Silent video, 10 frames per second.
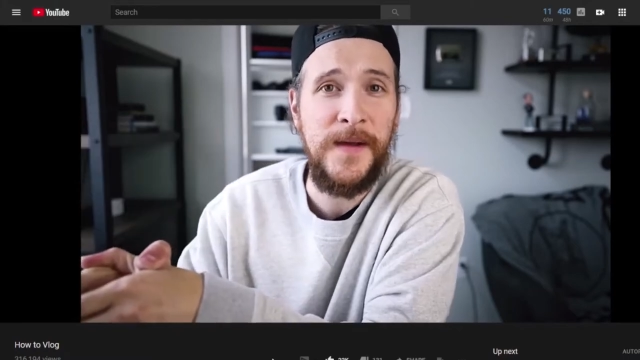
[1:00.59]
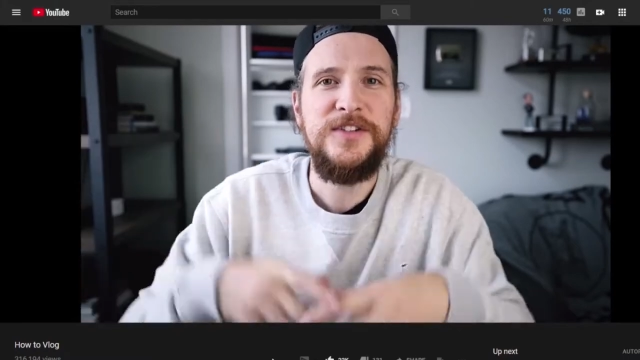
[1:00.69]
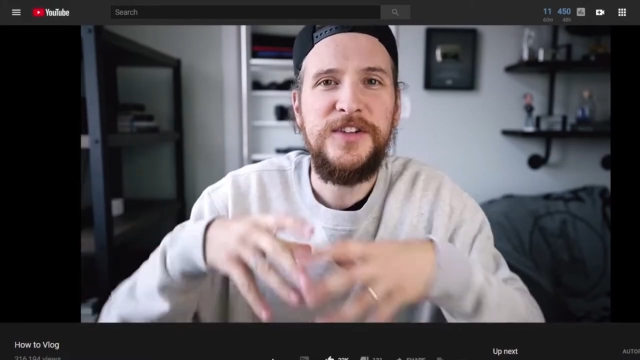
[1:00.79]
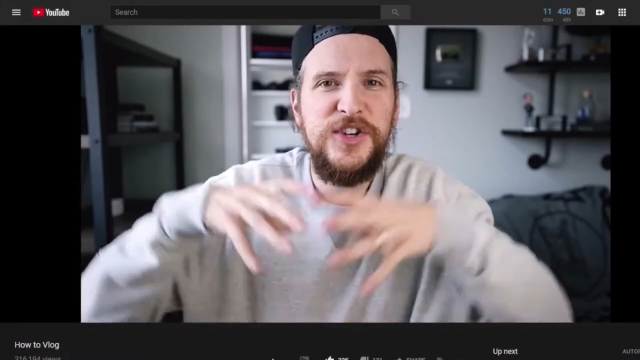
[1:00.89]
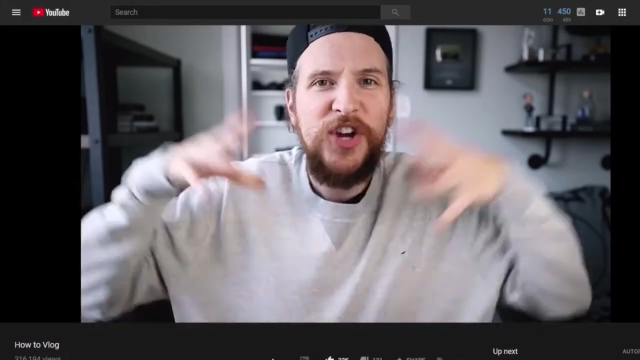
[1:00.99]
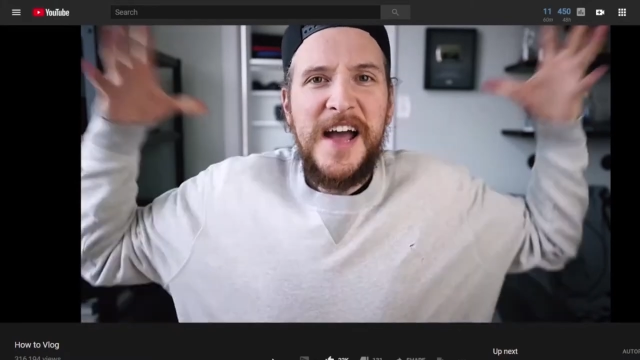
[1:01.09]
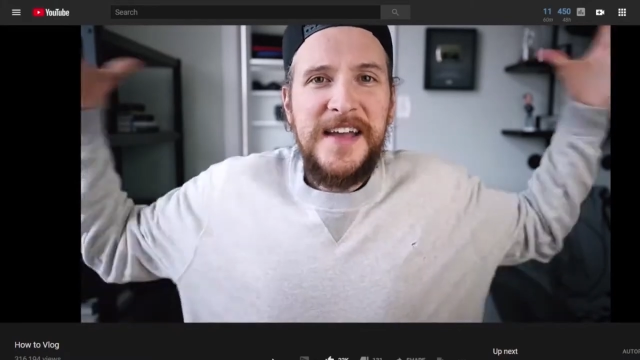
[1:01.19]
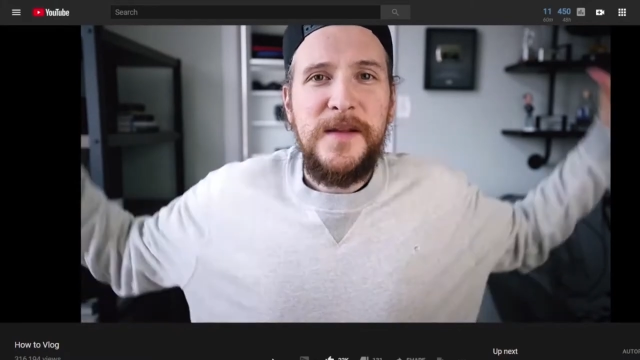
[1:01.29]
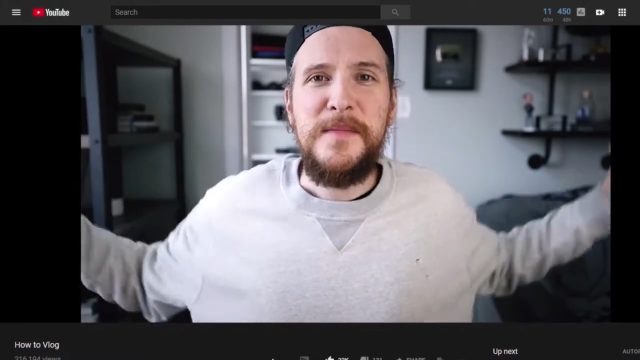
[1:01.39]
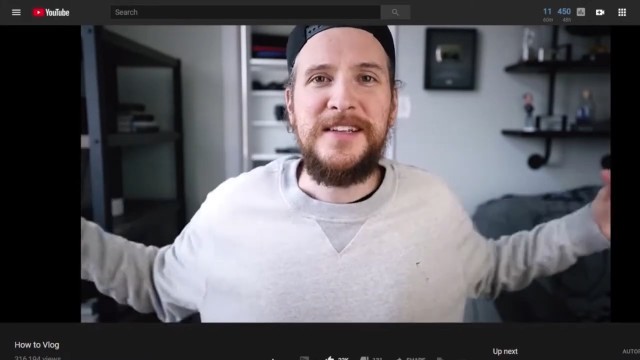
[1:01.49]
So the
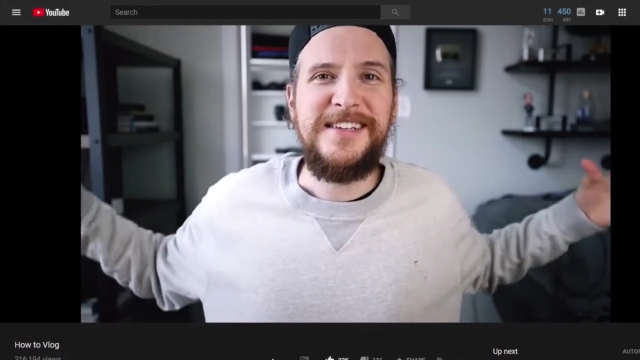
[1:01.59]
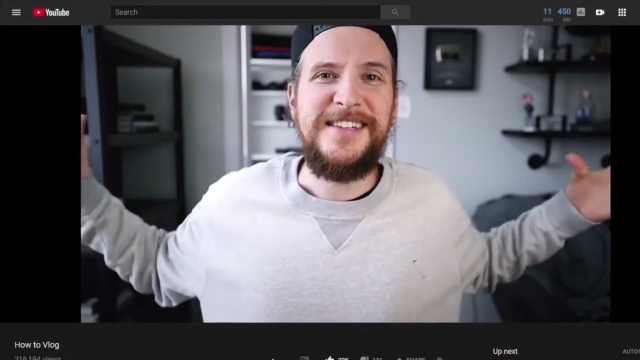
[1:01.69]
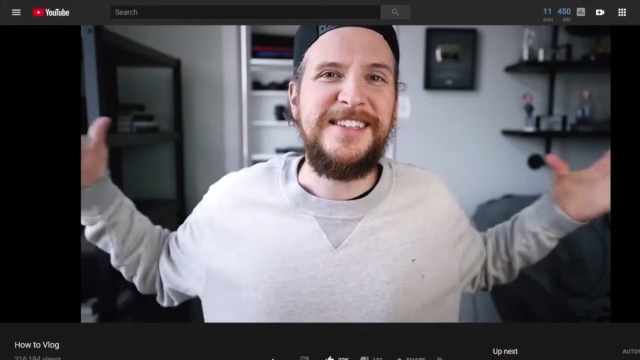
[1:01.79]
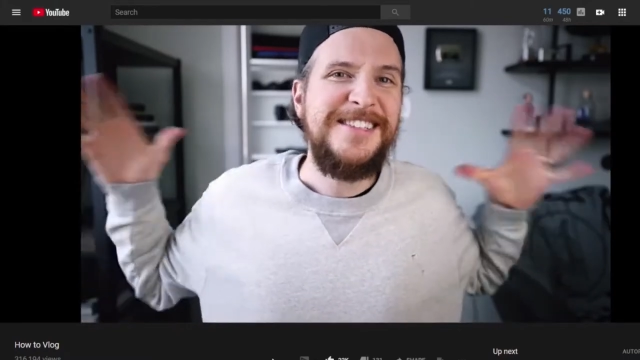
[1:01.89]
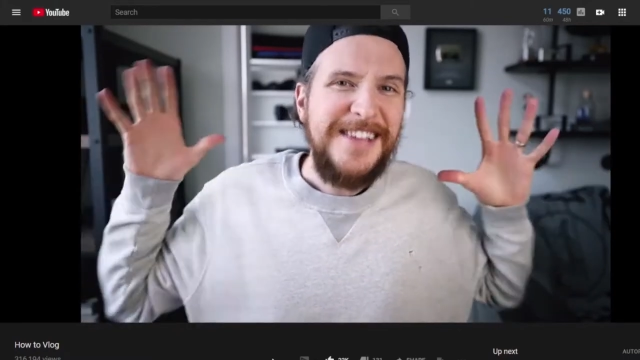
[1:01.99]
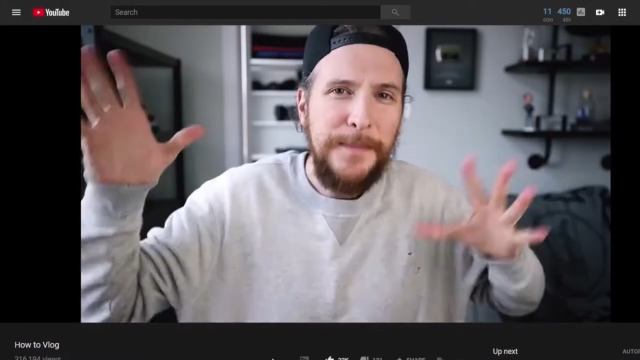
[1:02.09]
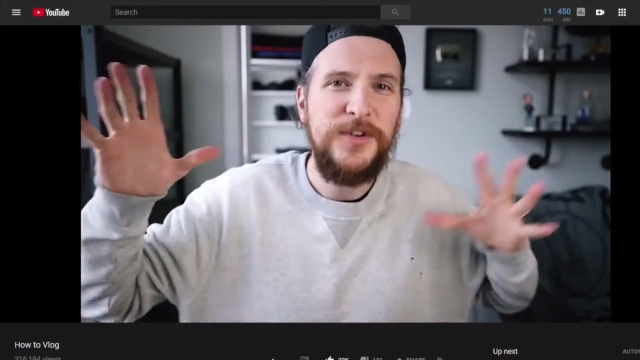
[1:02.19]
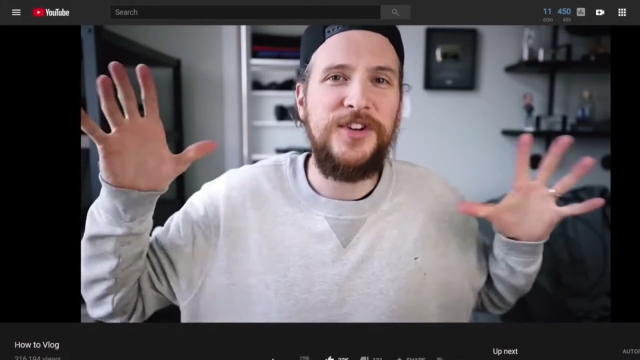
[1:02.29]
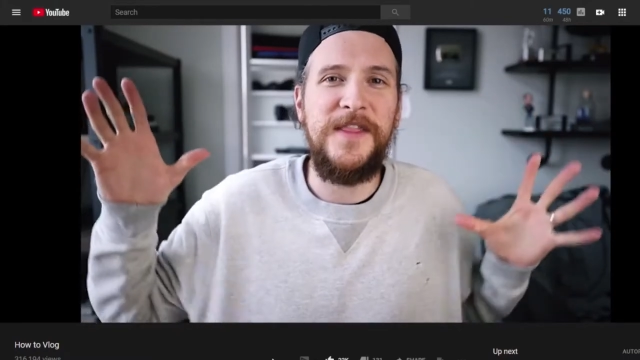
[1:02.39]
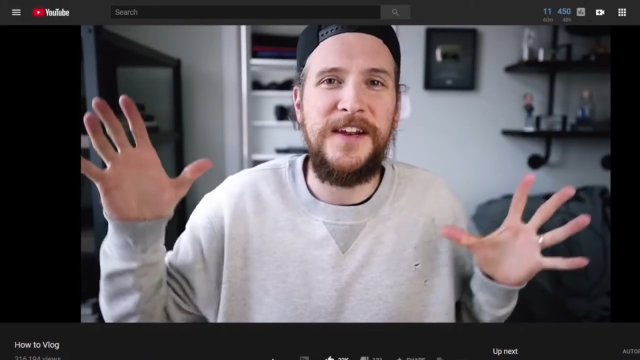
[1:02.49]
giant
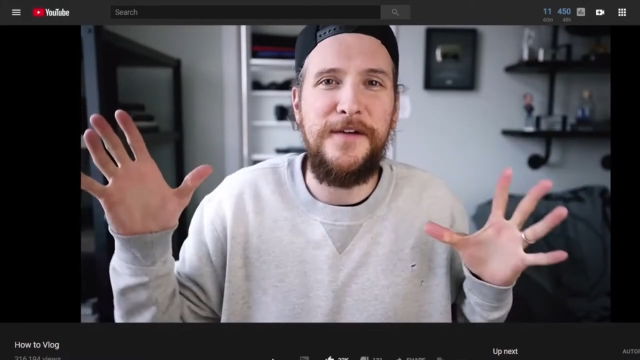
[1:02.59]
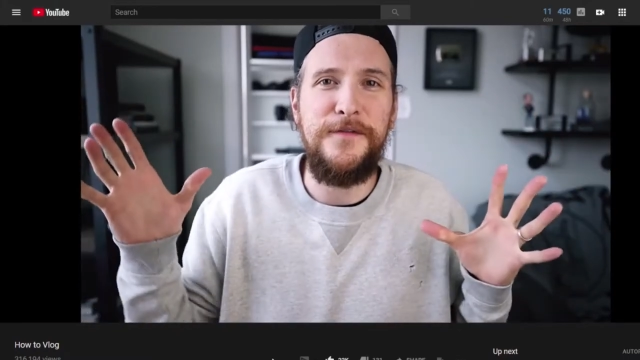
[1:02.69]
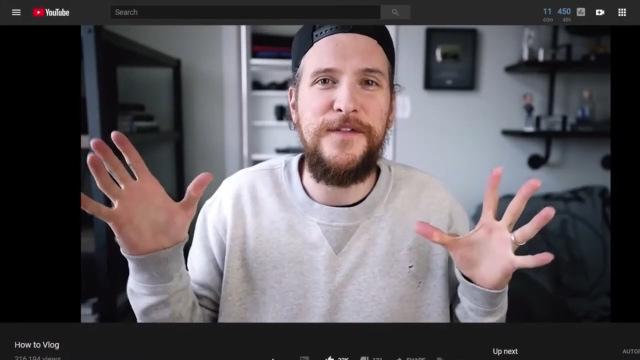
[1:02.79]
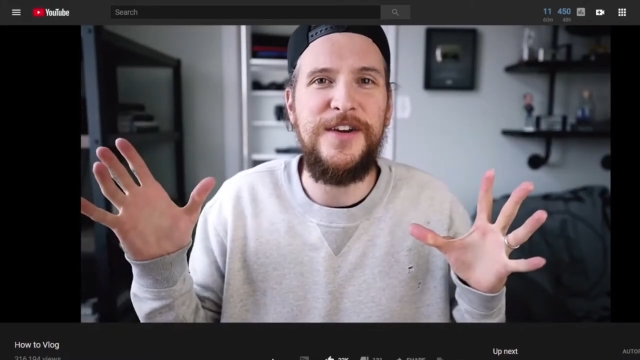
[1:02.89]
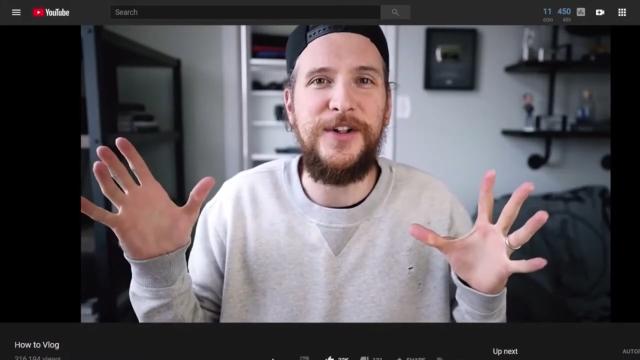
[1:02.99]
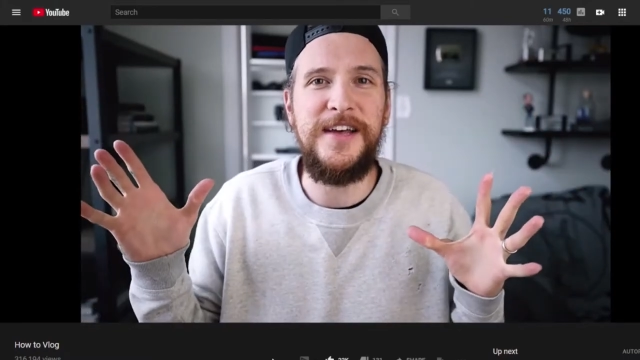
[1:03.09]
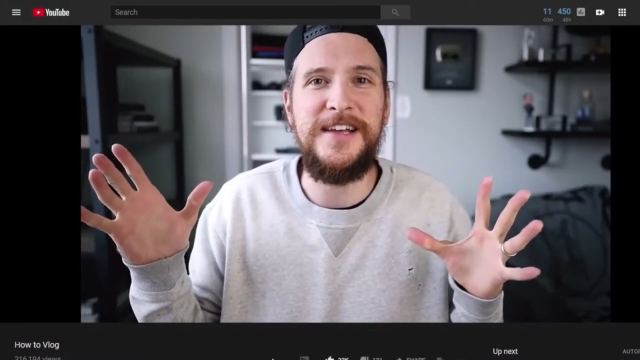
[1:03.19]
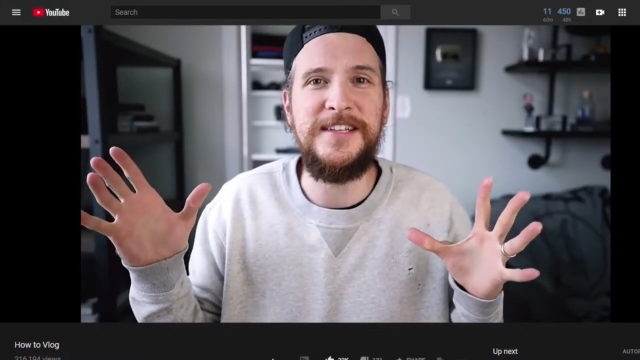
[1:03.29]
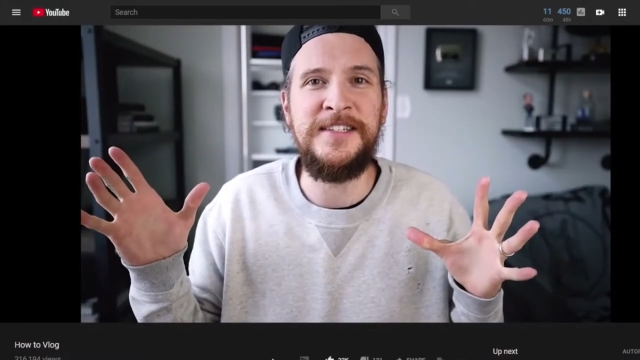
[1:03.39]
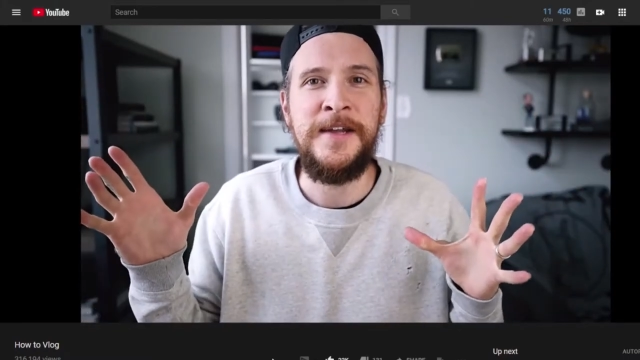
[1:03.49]
misconception that I feel
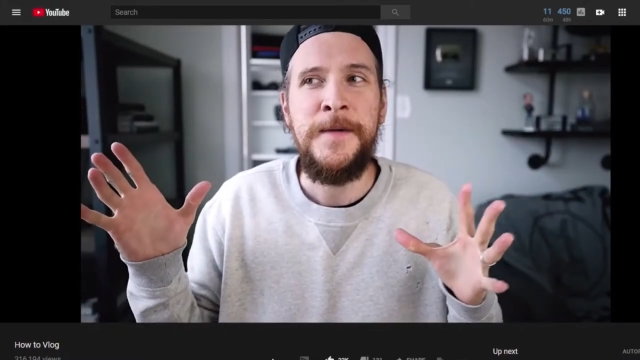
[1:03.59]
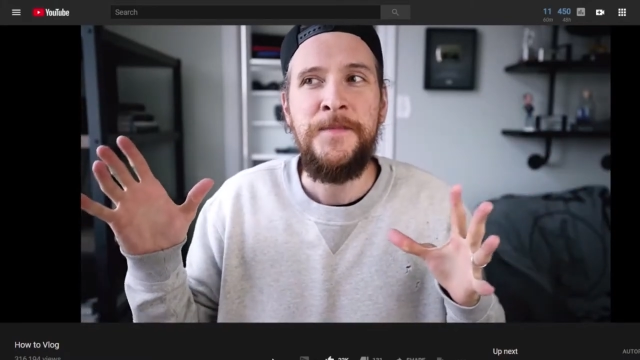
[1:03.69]
is